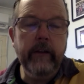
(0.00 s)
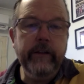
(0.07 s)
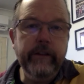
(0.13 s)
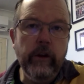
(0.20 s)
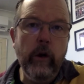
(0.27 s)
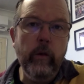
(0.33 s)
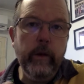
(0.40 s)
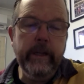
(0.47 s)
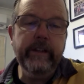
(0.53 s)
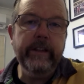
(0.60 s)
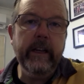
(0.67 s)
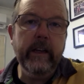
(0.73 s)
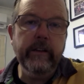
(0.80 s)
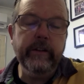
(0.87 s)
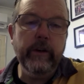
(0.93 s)
song we
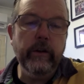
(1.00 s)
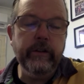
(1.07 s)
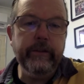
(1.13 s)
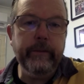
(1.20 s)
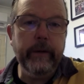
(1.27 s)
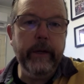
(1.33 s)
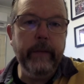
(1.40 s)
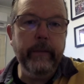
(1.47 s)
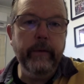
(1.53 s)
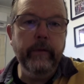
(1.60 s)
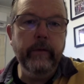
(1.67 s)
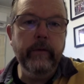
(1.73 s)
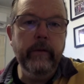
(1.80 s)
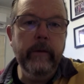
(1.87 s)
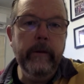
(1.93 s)
sing as God's
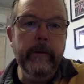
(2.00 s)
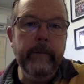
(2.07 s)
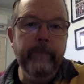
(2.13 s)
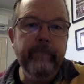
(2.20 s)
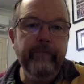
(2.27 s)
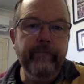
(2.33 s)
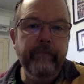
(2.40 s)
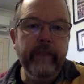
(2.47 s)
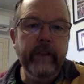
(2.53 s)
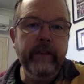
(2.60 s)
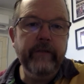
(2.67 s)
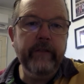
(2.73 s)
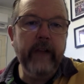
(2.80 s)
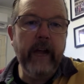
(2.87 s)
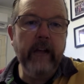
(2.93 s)
people is
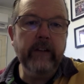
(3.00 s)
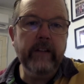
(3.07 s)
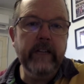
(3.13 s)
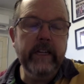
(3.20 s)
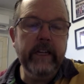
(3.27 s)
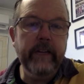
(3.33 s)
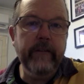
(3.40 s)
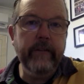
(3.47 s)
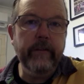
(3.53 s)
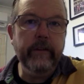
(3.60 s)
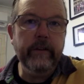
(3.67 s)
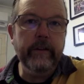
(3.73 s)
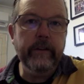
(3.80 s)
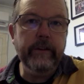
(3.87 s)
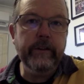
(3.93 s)
vastly different
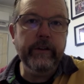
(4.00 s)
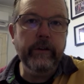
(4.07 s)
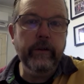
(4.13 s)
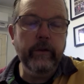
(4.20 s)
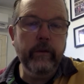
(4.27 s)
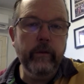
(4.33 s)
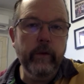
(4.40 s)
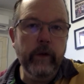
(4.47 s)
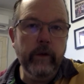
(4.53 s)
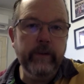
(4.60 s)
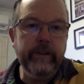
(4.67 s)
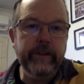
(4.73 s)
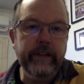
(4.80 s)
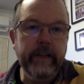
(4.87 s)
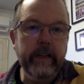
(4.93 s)
to the song the world
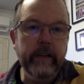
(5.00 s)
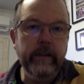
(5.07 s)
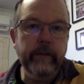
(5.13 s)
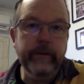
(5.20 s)
sings.